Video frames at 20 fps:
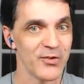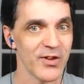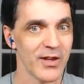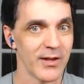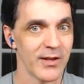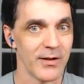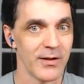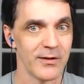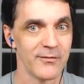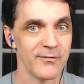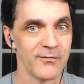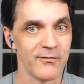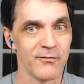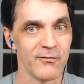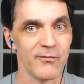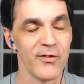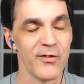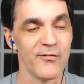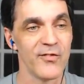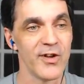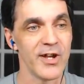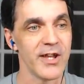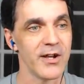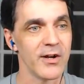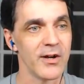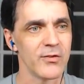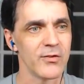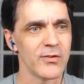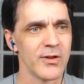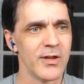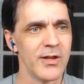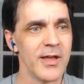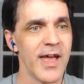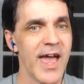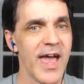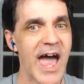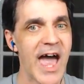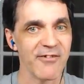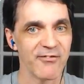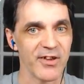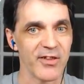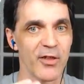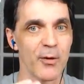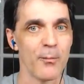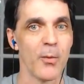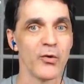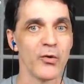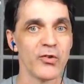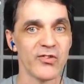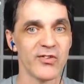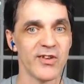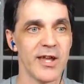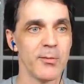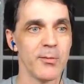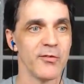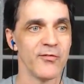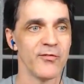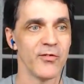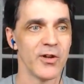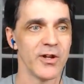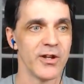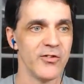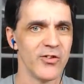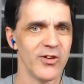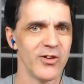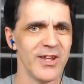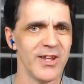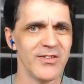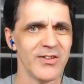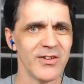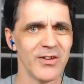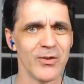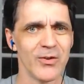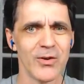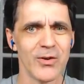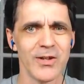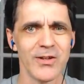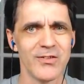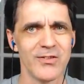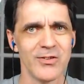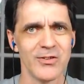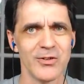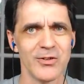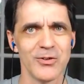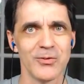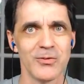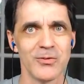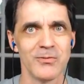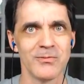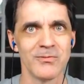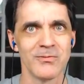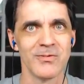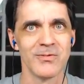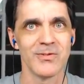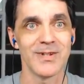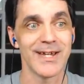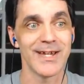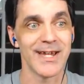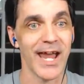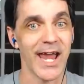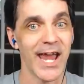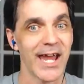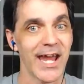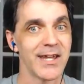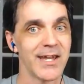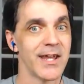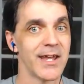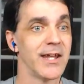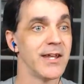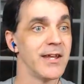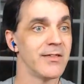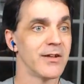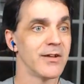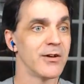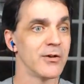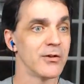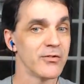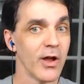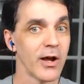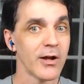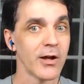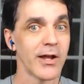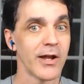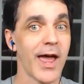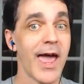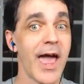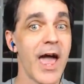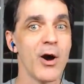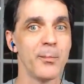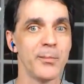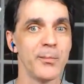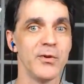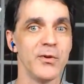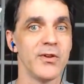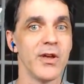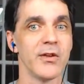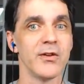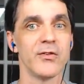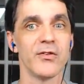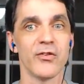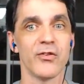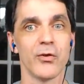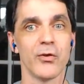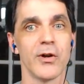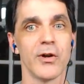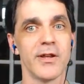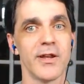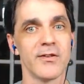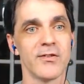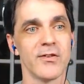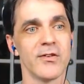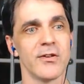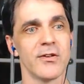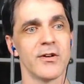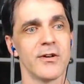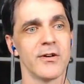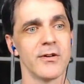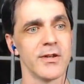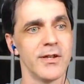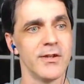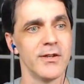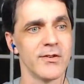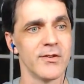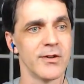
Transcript: of the videos, having the most stable footage isn't going to gain anything, or it's not going to help you tell your story necessarily. So